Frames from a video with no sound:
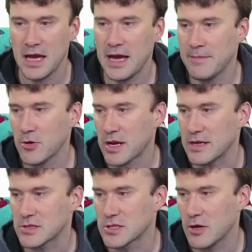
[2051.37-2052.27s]
Um,
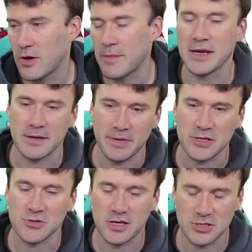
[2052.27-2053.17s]
okay, so, I mean, I could
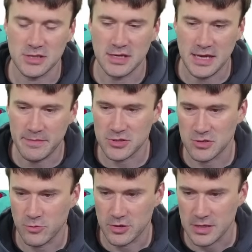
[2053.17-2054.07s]
picture it. I just, I can't picture
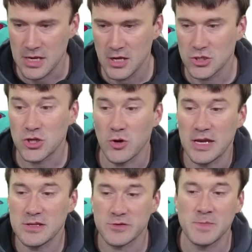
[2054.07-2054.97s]
the wording. So,
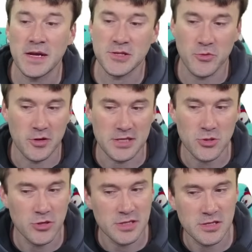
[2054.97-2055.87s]
is response thwart. That's
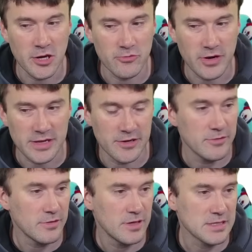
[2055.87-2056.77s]
all you need to know right
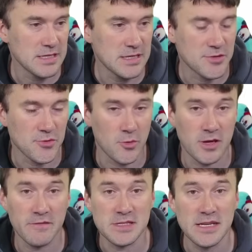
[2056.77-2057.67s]
here, is that it says
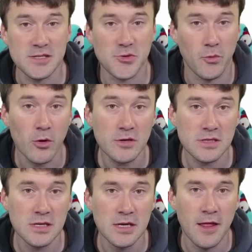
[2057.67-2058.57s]
thwart. If it says
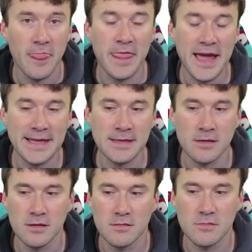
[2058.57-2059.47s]
thwart, then
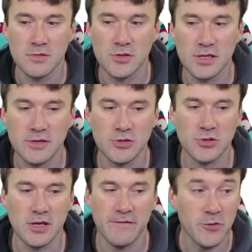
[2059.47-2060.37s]

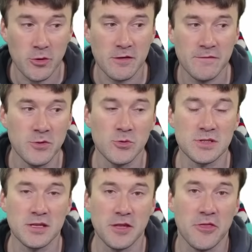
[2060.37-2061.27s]
if you are
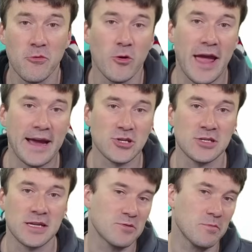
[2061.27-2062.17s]
confused, the thwart
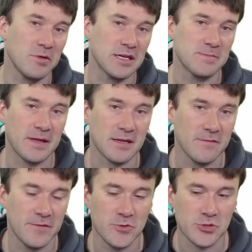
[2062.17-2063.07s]
action gets replaced by the
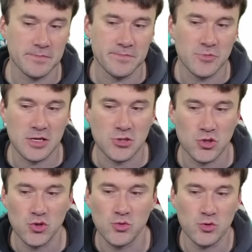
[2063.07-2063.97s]
confusion, right? So,
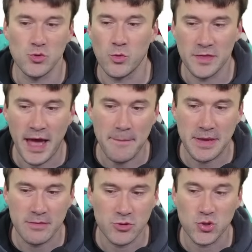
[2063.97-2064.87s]
you you will not
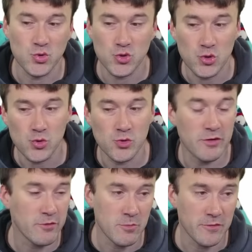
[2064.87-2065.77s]
be able to do
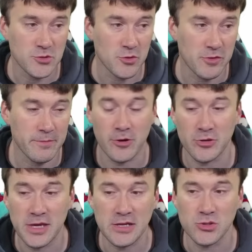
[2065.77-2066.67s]
the remove to a threat part.
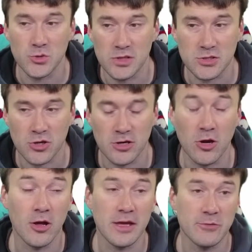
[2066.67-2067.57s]
You can't do this card at
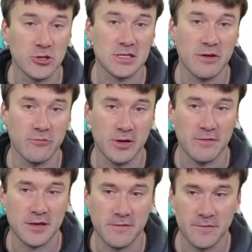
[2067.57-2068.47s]
all. It would just get rid
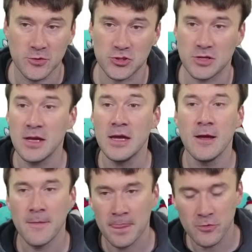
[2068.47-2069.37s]
of the confusion.
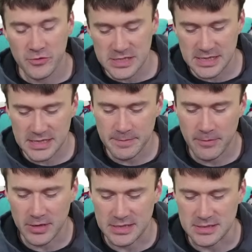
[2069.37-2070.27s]
The reason I think
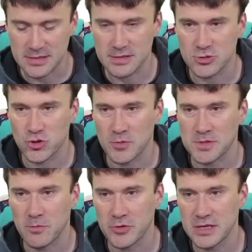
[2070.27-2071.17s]
people get tripped
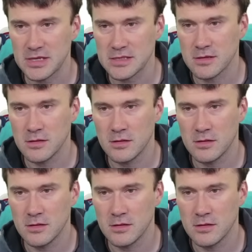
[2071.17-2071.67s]
up with this